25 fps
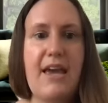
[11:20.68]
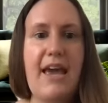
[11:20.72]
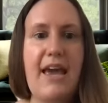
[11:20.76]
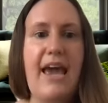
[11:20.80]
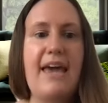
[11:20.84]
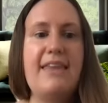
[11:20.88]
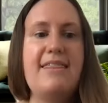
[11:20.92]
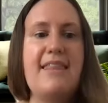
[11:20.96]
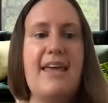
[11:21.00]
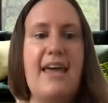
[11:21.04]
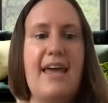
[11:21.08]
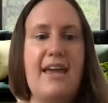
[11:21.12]

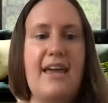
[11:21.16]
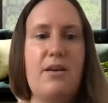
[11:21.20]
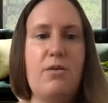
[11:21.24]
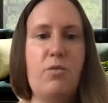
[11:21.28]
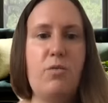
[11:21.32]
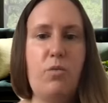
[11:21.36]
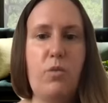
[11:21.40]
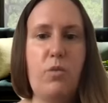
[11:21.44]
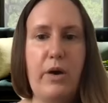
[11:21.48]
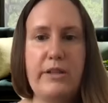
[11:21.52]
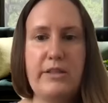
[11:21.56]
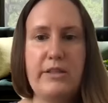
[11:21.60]
And
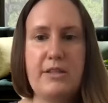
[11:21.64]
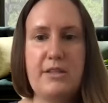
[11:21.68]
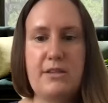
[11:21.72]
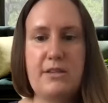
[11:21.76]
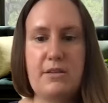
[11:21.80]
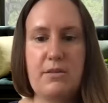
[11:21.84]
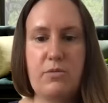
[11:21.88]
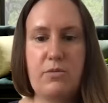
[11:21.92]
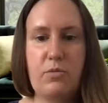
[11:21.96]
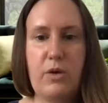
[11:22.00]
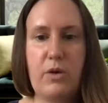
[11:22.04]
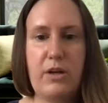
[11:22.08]
then
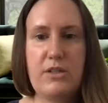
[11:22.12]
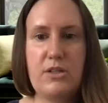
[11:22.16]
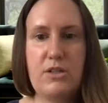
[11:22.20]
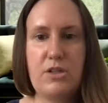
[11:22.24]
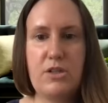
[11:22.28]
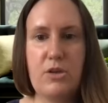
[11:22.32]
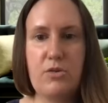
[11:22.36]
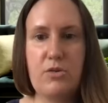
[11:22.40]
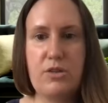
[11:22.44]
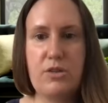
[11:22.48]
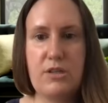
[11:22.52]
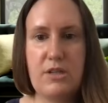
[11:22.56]
once
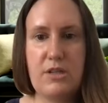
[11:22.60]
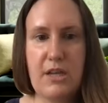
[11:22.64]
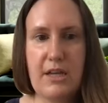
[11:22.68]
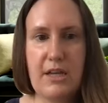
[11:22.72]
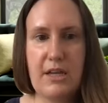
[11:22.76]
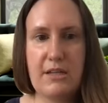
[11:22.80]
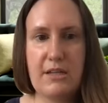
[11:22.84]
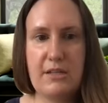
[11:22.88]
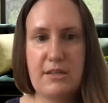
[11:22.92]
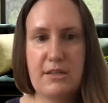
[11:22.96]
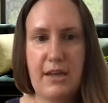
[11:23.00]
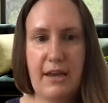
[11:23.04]
those
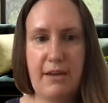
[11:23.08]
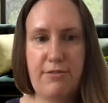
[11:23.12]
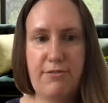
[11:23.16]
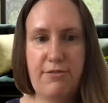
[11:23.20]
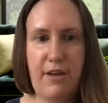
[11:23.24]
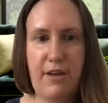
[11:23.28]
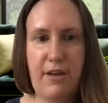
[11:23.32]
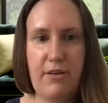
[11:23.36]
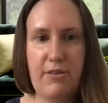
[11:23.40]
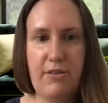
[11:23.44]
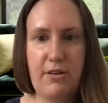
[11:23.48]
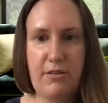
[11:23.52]
6 have
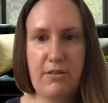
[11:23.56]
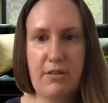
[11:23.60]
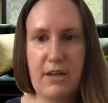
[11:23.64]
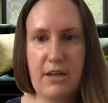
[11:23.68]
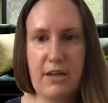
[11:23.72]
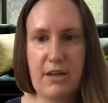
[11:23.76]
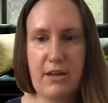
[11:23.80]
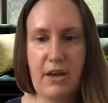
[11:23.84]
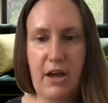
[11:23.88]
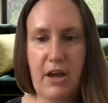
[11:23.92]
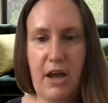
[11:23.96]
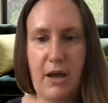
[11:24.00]
found a
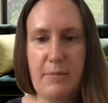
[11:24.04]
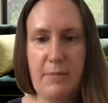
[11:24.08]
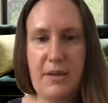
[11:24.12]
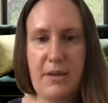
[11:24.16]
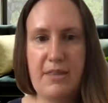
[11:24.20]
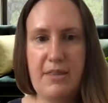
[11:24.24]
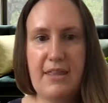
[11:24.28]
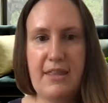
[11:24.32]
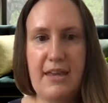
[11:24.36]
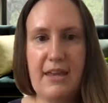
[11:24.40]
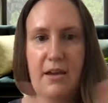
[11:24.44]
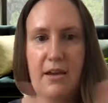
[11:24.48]
thing in
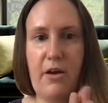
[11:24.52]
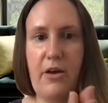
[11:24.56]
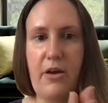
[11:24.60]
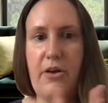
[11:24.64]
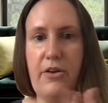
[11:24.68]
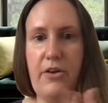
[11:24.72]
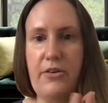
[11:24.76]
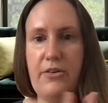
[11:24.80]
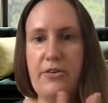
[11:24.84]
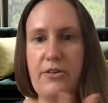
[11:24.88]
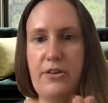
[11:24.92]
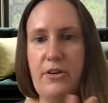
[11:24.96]
common, they
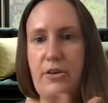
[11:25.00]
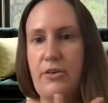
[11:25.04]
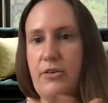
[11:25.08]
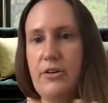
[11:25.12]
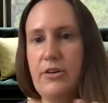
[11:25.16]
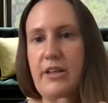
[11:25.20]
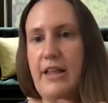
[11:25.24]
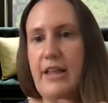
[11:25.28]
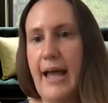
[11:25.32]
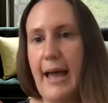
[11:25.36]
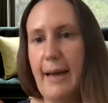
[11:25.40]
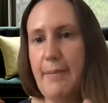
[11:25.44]
all,
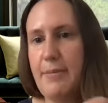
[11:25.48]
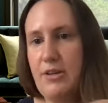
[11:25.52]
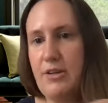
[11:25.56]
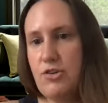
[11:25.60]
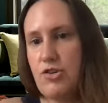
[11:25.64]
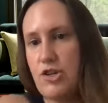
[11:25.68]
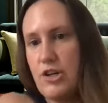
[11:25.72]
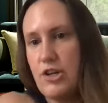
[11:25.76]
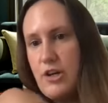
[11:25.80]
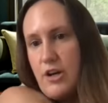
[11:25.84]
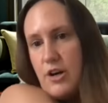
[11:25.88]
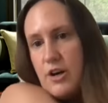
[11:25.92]
clap and
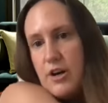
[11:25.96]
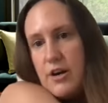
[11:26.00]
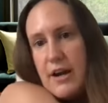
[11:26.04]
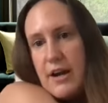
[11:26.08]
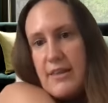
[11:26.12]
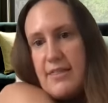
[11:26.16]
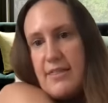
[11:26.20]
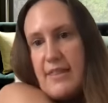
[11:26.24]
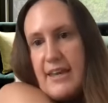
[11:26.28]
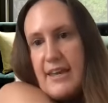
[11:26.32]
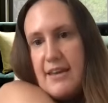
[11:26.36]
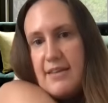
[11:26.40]
cheer,
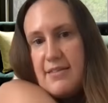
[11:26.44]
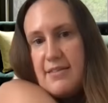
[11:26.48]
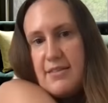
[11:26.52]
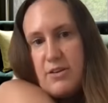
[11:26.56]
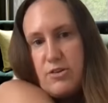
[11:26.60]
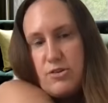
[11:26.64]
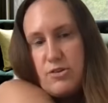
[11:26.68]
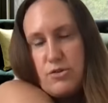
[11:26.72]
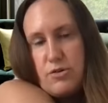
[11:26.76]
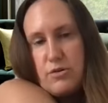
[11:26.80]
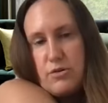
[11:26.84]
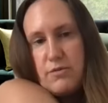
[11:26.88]
and
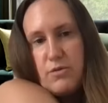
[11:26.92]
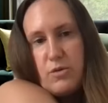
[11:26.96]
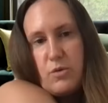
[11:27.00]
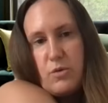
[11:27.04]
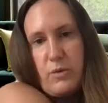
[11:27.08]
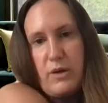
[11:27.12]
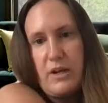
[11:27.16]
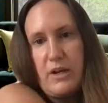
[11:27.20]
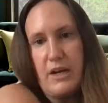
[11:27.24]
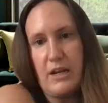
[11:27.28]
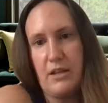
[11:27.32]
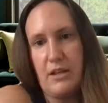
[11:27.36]
they're sort of the
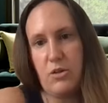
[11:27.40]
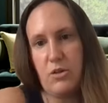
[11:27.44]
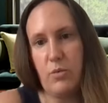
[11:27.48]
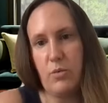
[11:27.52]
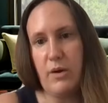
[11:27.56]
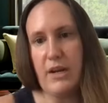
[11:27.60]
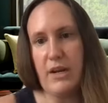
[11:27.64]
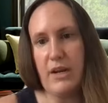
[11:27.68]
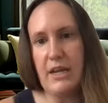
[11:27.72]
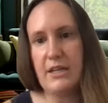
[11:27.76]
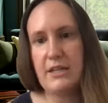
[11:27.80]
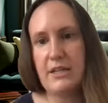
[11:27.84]

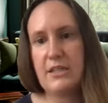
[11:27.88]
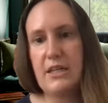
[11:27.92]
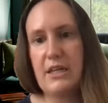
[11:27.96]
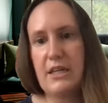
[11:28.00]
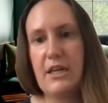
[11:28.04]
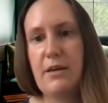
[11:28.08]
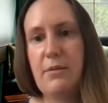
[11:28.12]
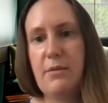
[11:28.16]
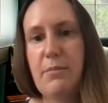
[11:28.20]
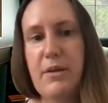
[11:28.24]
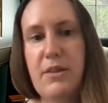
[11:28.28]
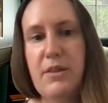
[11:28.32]
winning team.